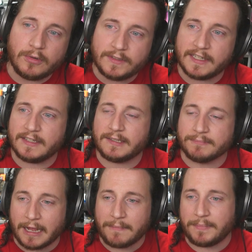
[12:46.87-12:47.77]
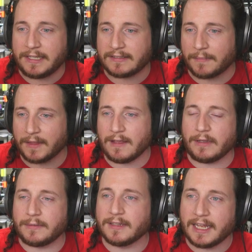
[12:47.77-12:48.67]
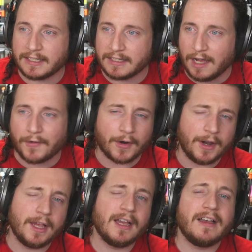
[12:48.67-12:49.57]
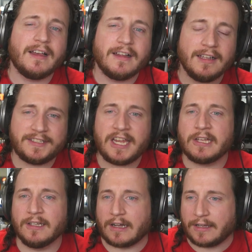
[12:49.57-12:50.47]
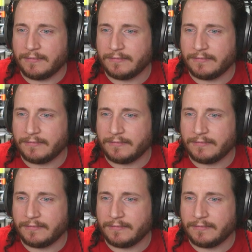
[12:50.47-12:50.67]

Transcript: who said this might be something that we would like to cover. Let's take a look.